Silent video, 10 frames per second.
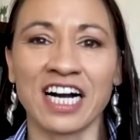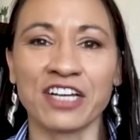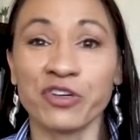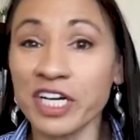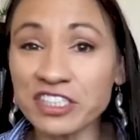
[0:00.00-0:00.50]
uh,
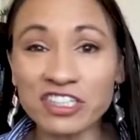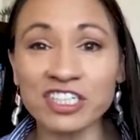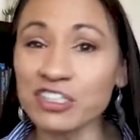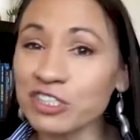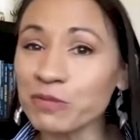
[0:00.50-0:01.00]
you guys are going
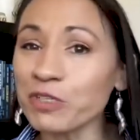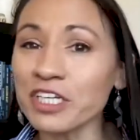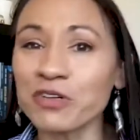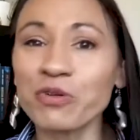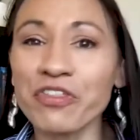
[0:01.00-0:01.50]
to do some
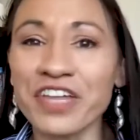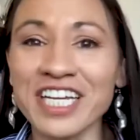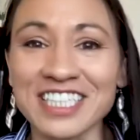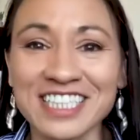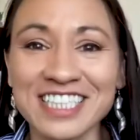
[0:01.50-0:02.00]
really cool
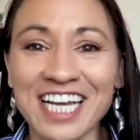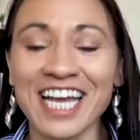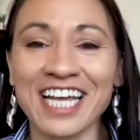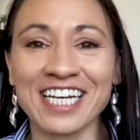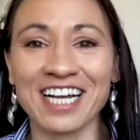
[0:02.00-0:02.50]
things
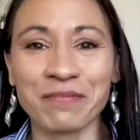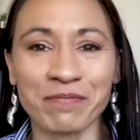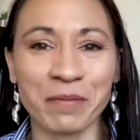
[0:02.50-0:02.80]
and I'm,